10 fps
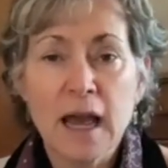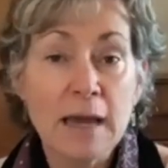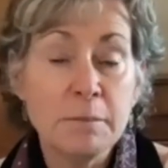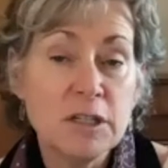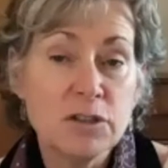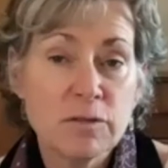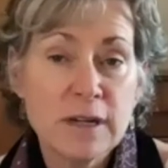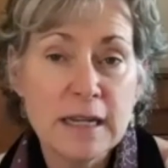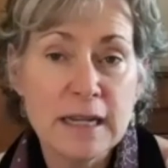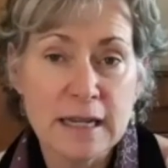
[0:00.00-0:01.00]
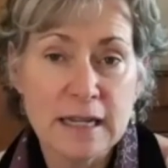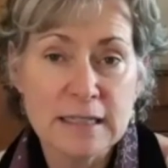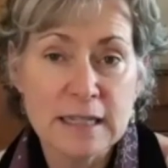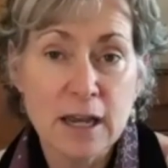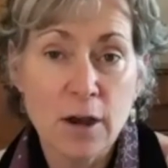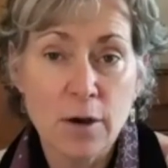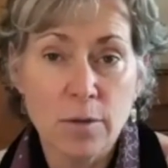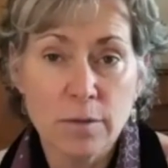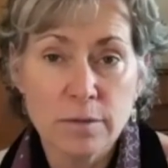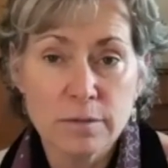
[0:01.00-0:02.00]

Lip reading: I'd be shrinking as they go.